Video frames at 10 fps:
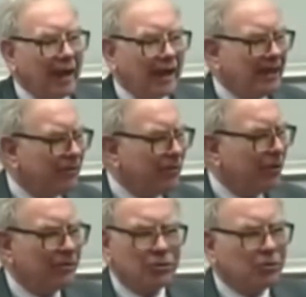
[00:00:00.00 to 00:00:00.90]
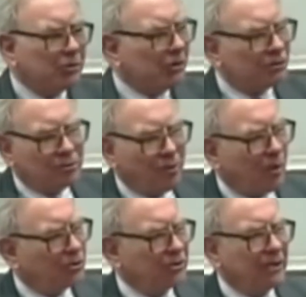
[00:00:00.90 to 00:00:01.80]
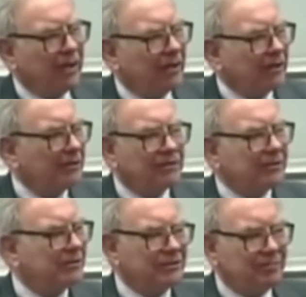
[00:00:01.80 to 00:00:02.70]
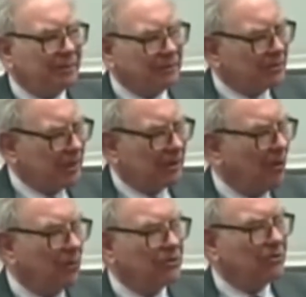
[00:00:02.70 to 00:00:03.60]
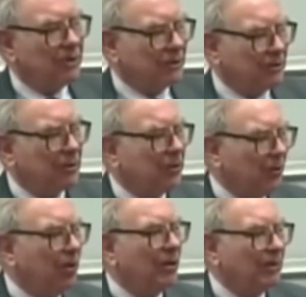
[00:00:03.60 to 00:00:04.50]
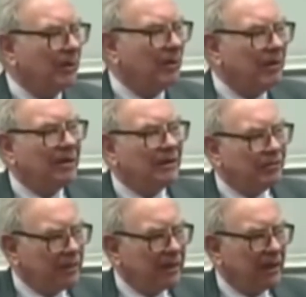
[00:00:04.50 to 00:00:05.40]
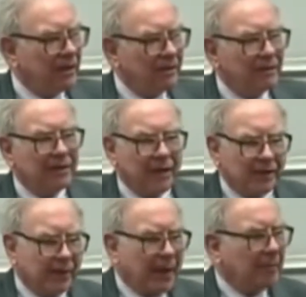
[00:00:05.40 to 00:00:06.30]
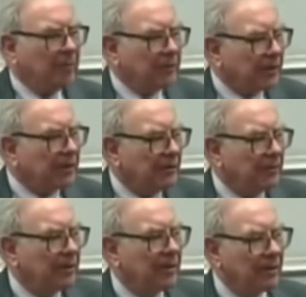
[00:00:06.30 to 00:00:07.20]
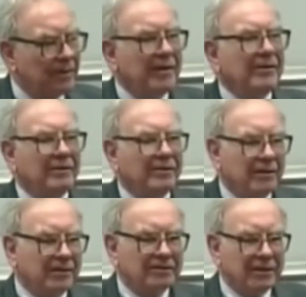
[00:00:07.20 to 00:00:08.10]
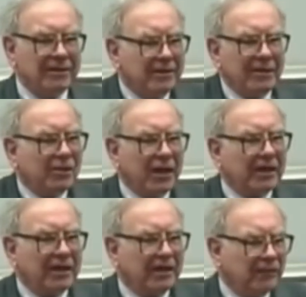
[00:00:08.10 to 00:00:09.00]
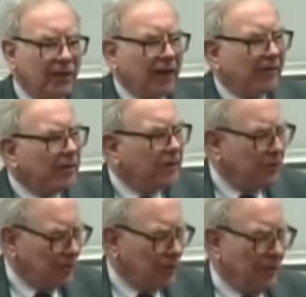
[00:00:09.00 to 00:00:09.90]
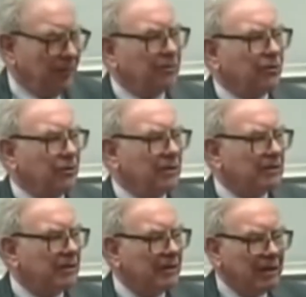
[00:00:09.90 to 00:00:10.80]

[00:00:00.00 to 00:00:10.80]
And even to do it in a small scale is just as big a mistake almost as not doing it at all. I mean, you've really got to grab them when they come. And because you're not going to get 500 great opportunities.